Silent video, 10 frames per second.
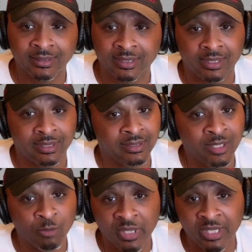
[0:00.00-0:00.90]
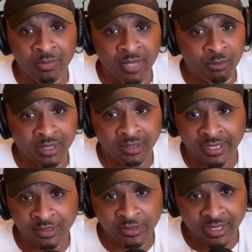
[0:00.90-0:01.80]
then it might be
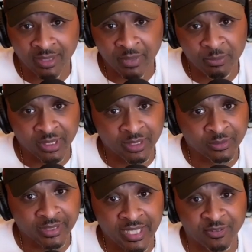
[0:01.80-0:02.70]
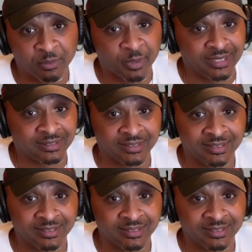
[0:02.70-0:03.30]
like you say, it might be a long night for Nebraska.